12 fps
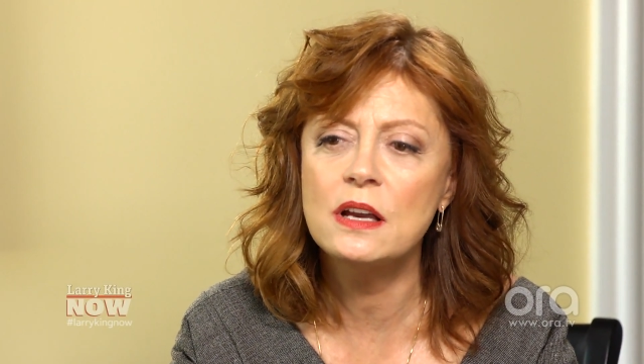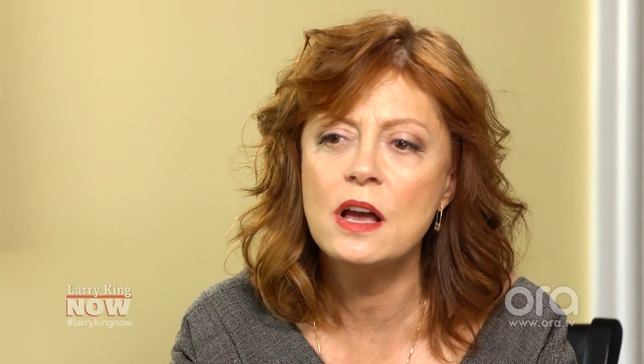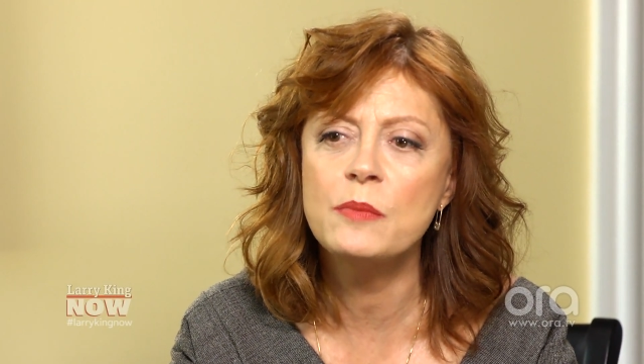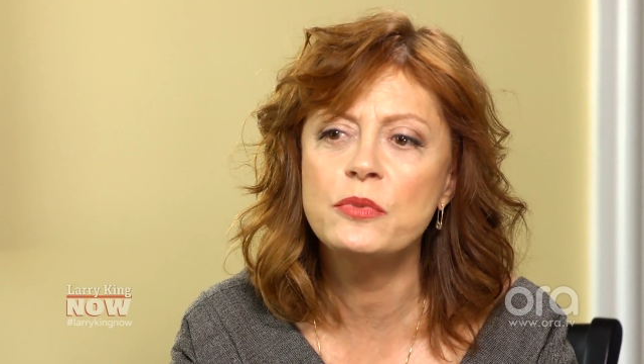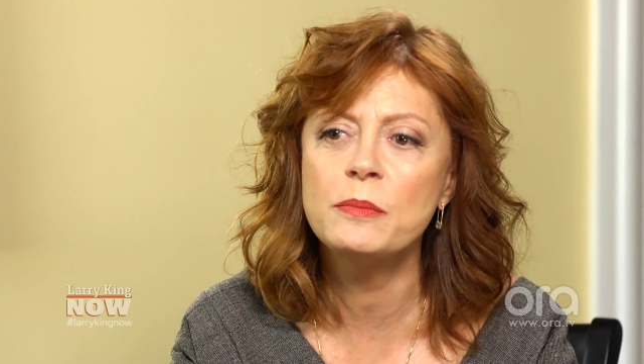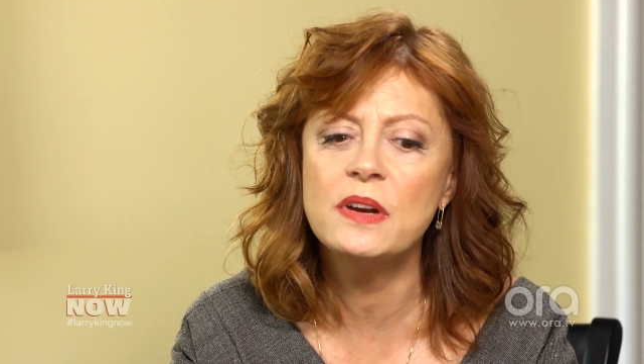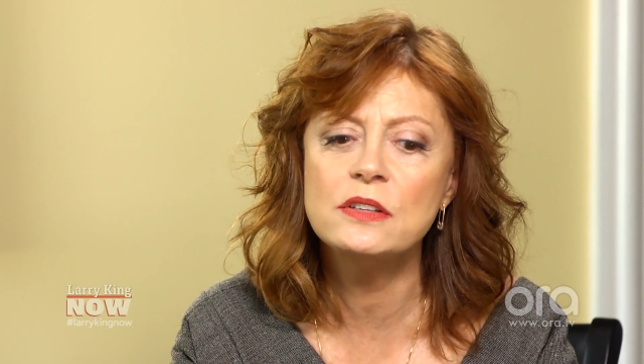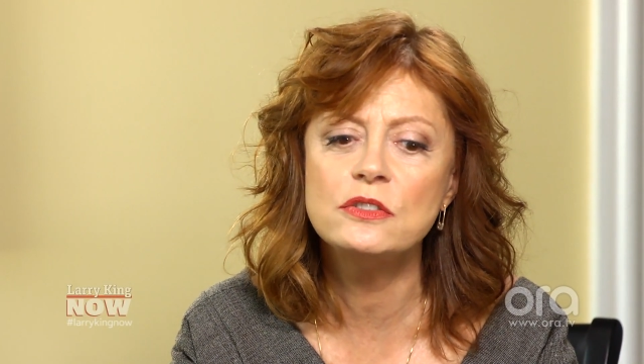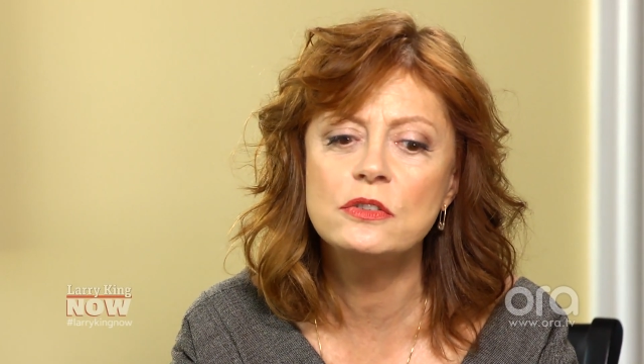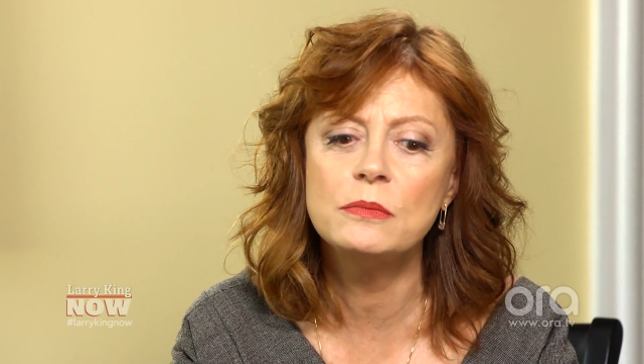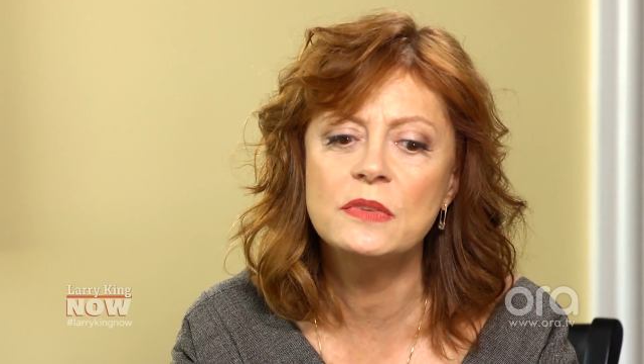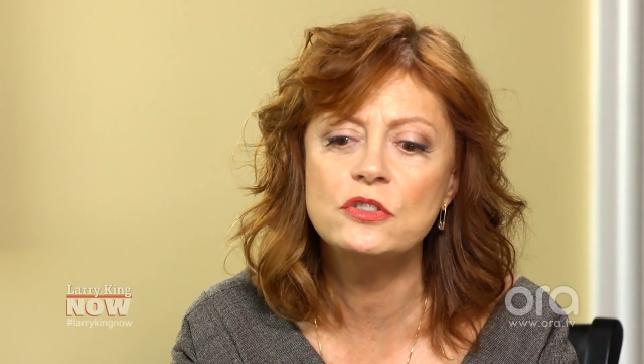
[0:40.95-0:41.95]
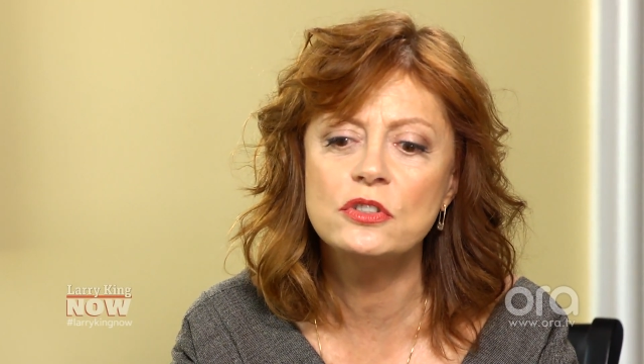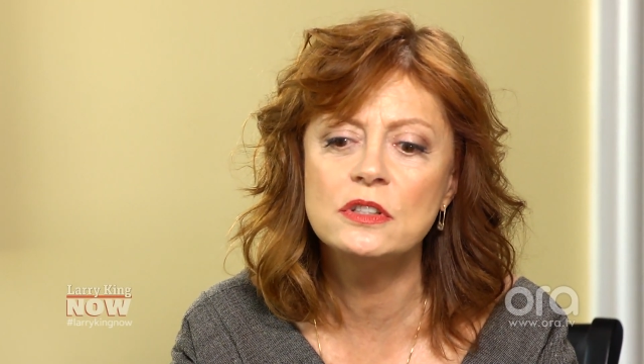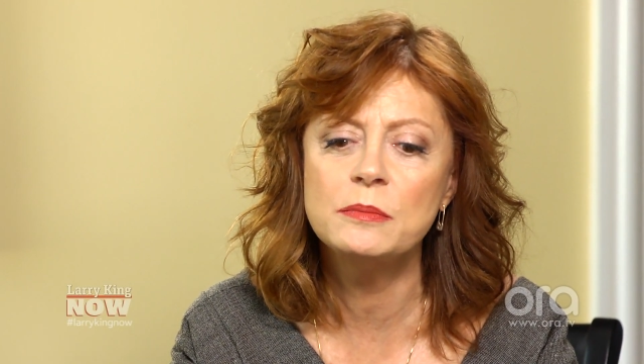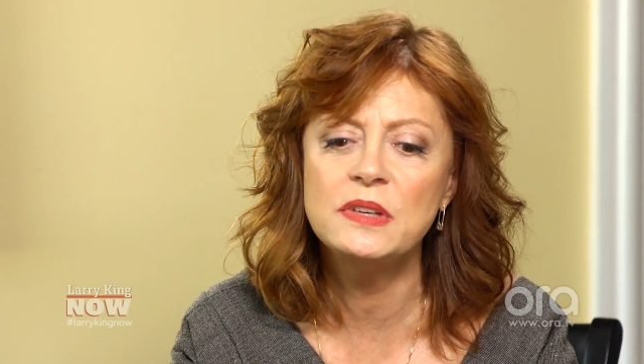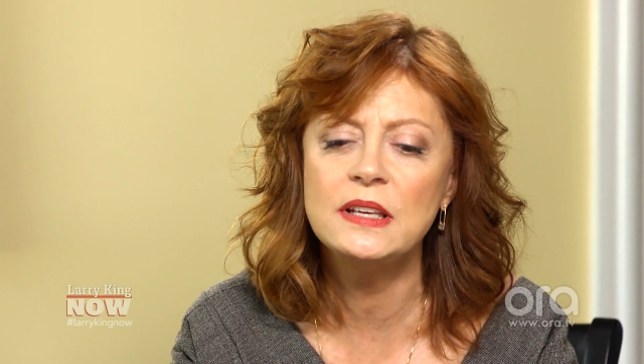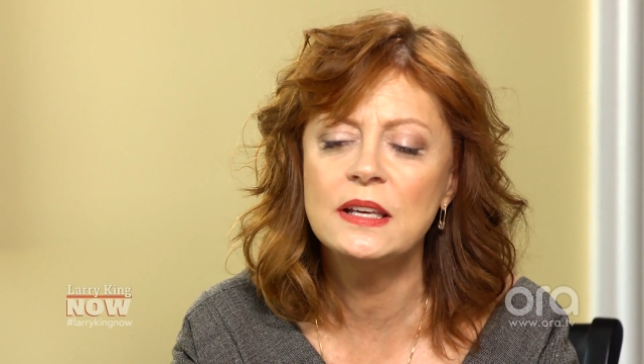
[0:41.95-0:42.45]
compromise too much in
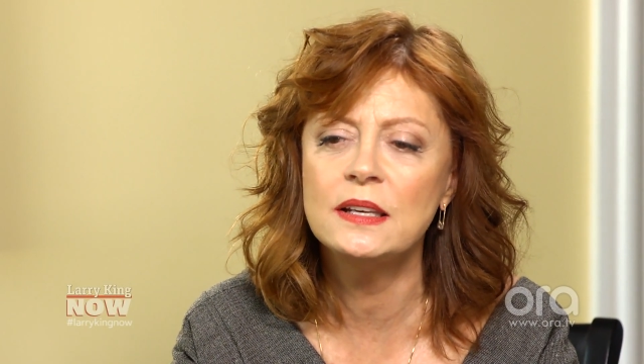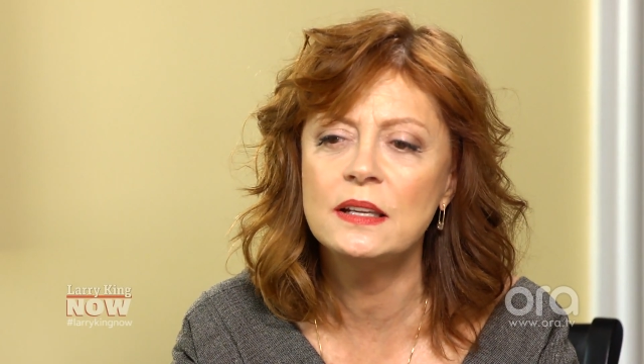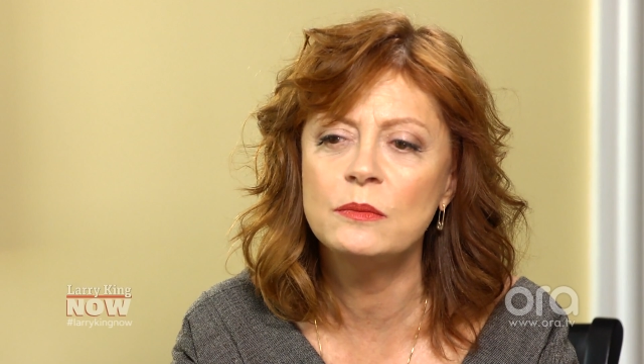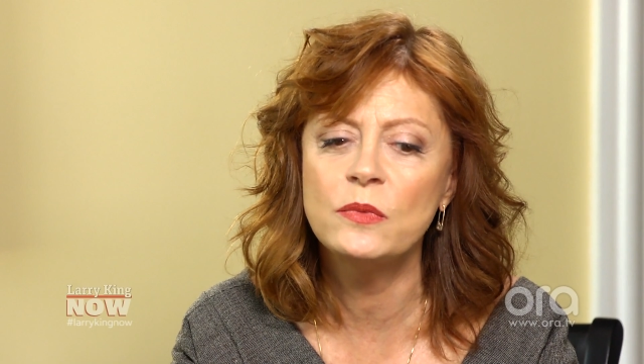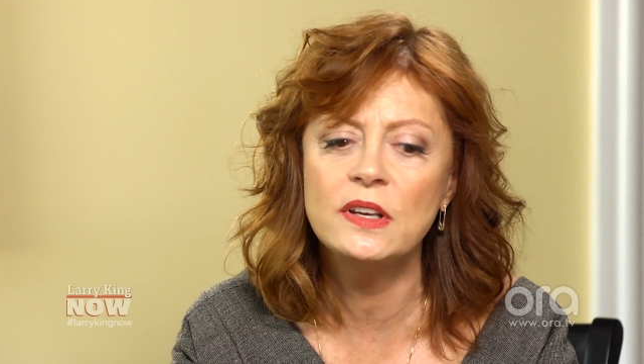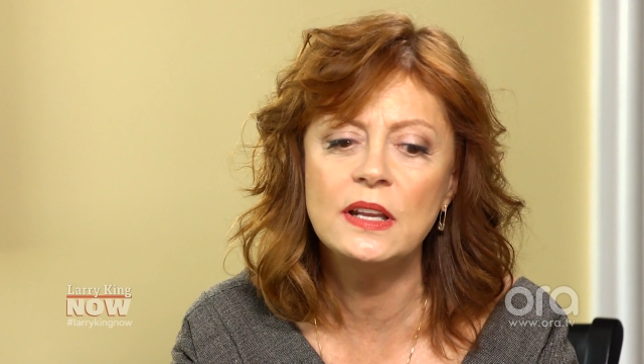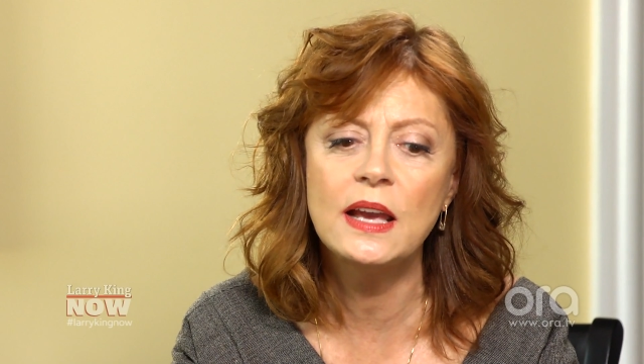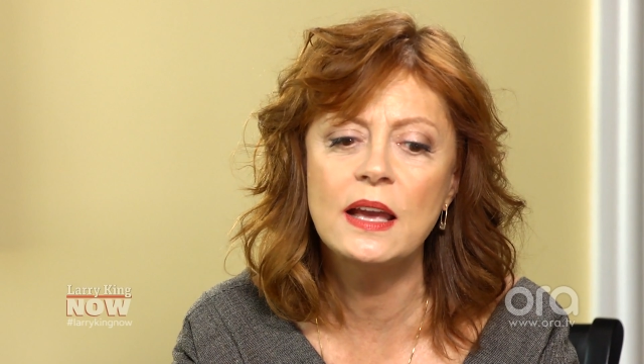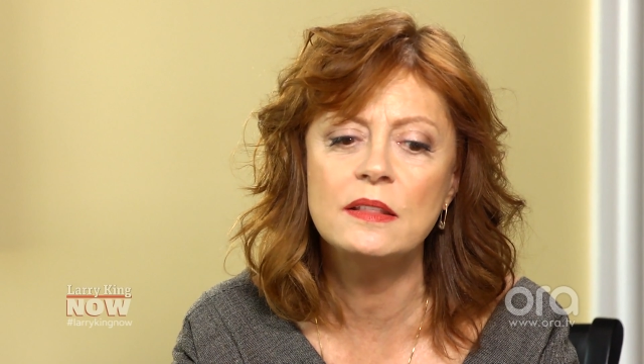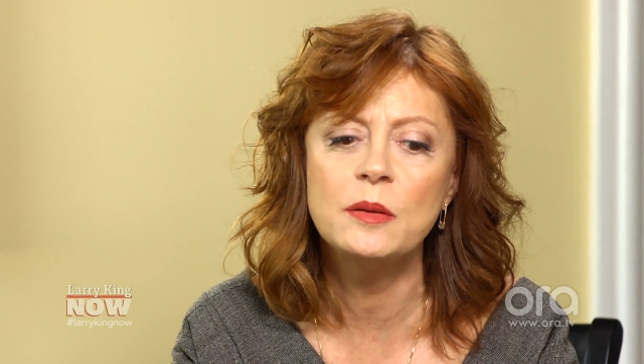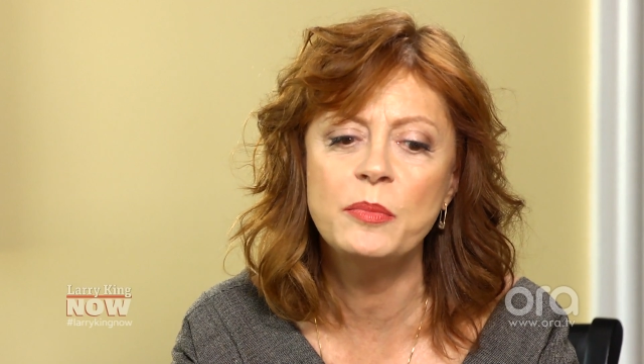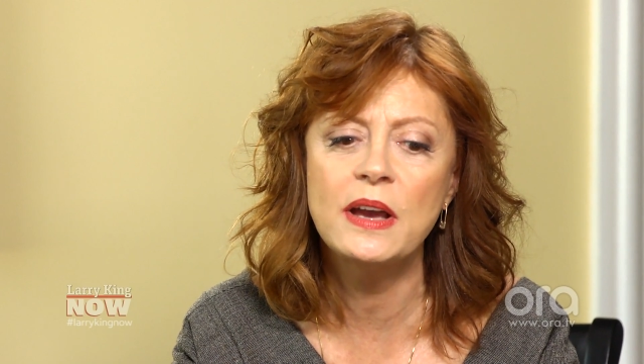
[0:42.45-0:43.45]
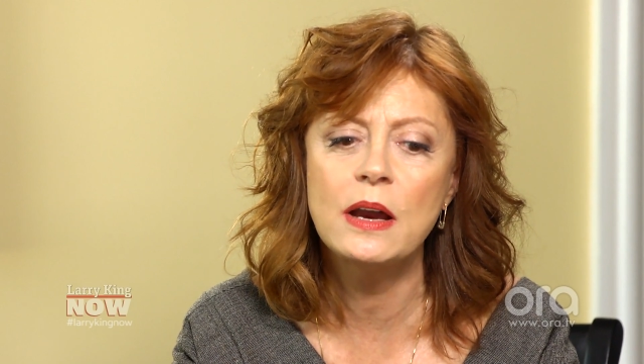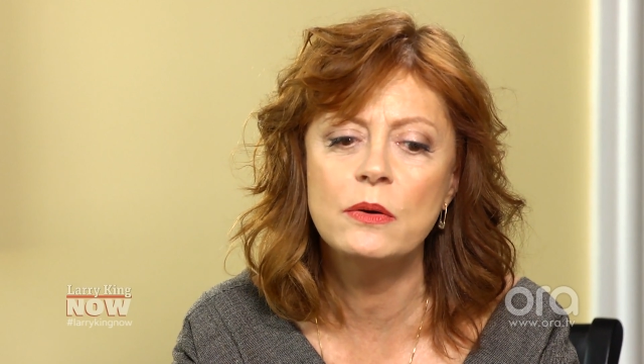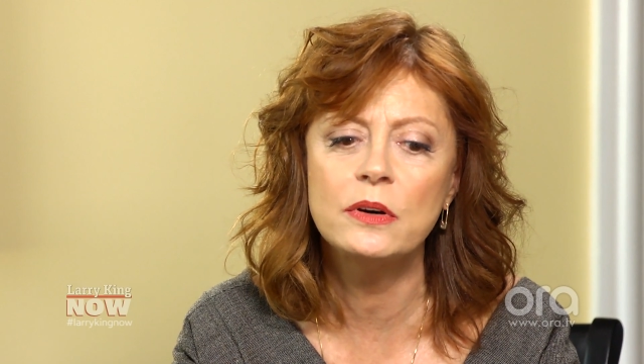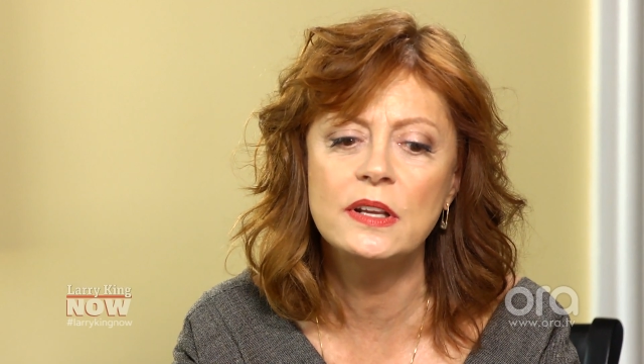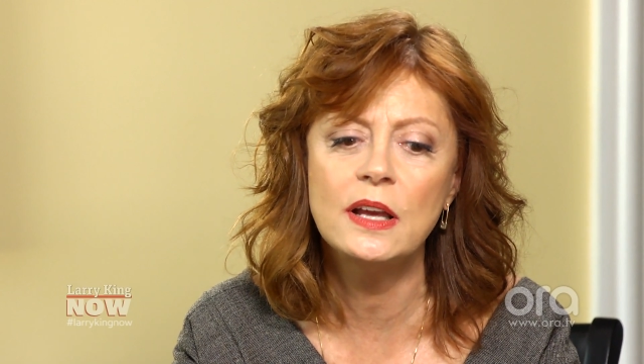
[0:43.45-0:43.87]
the beginning when he had the power.